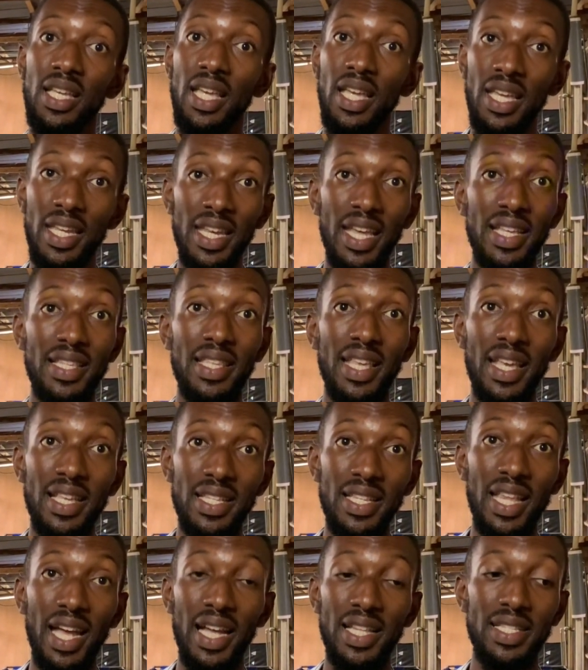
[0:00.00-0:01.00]
in the sense
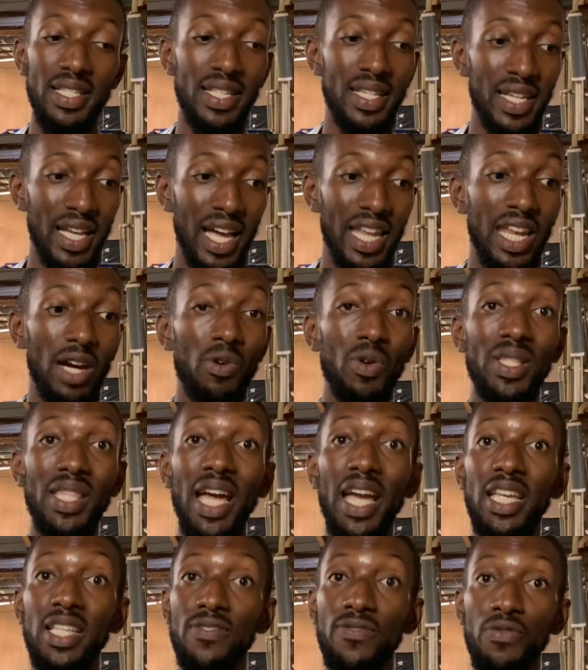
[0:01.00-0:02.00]
that Ghana water
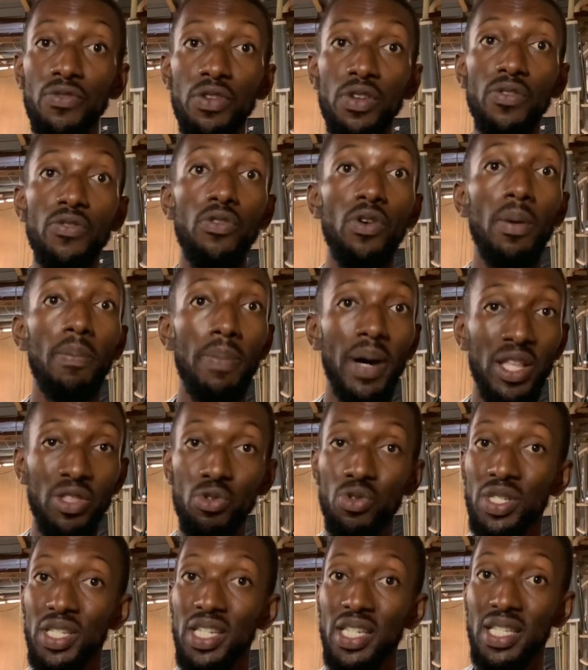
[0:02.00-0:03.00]
is free from
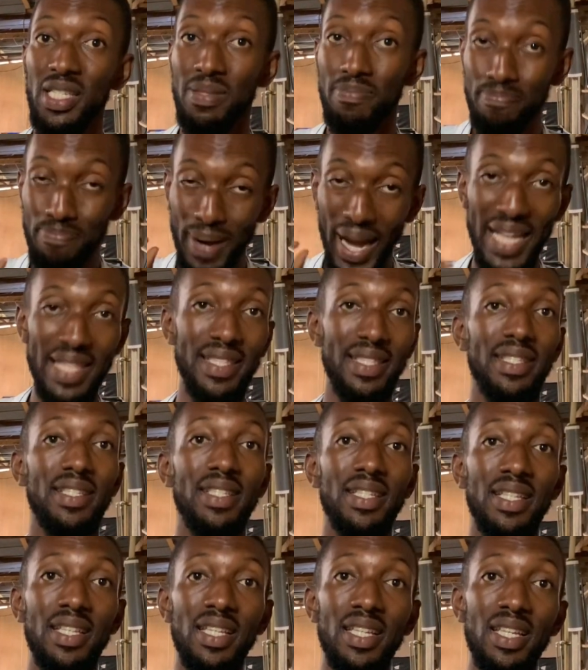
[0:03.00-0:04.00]
pathogens, but
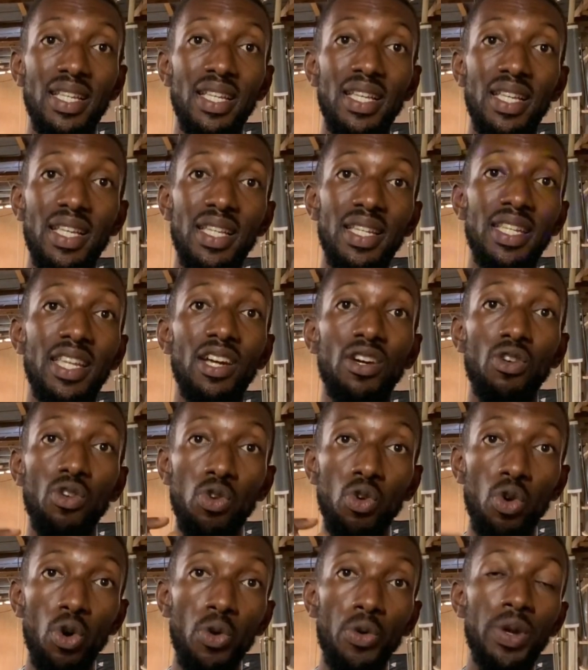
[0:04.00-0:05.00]
the
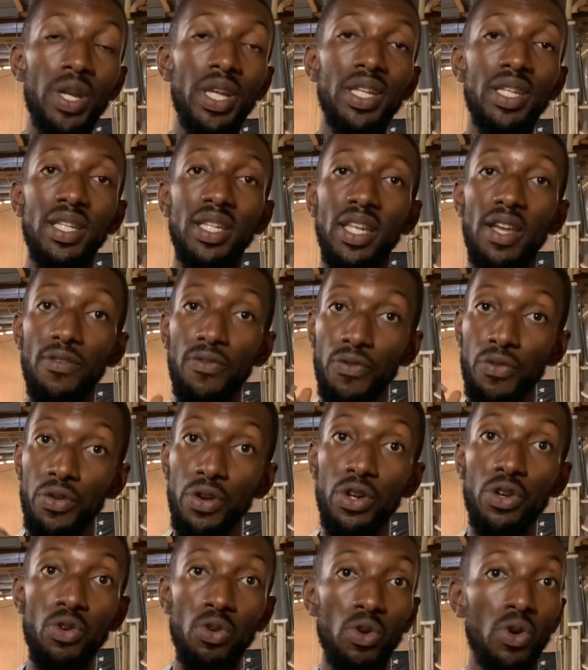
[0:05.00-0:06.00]
chlorine, the
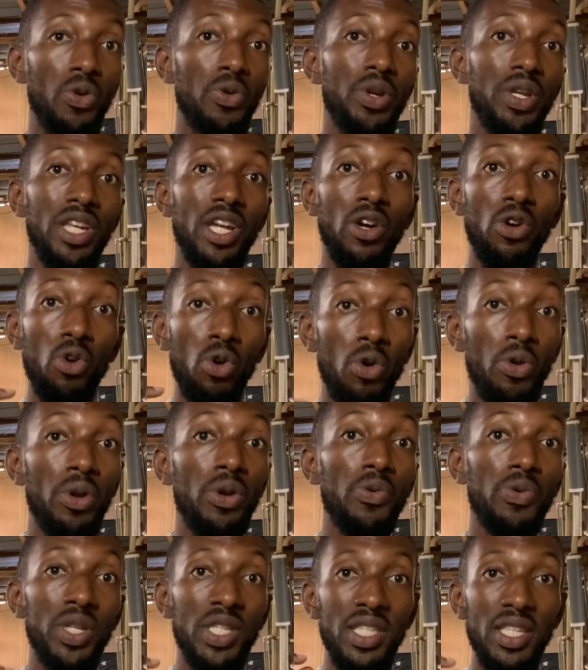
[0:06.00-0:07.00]

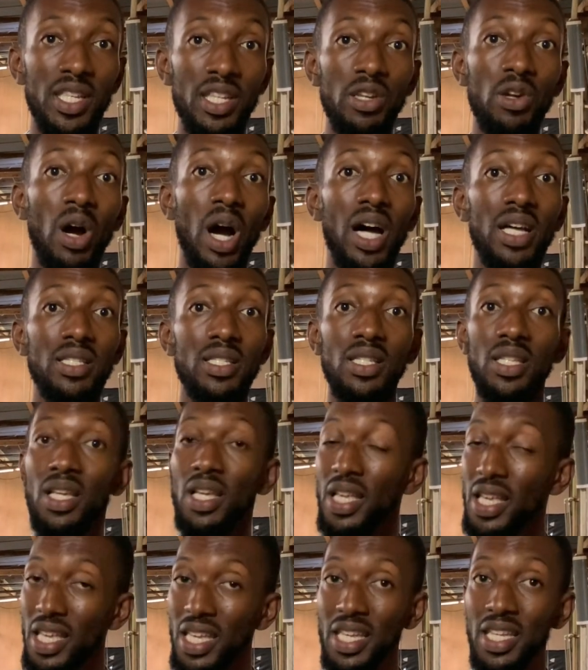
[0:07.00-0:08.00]
chlorine residuals
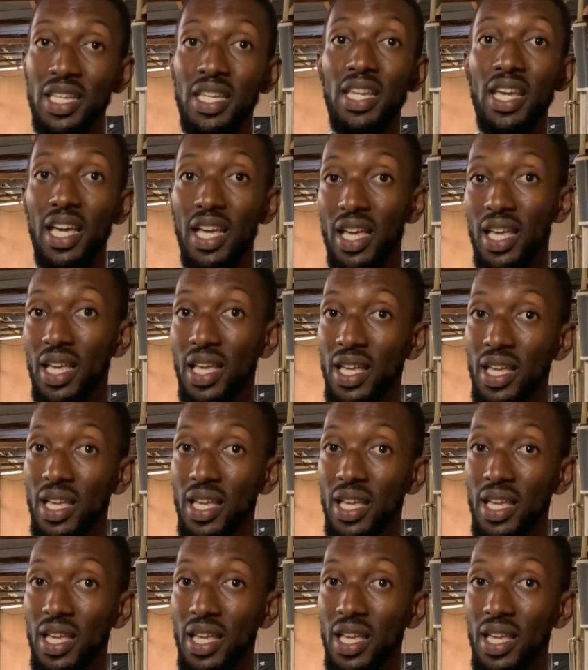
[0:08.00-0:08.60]
in the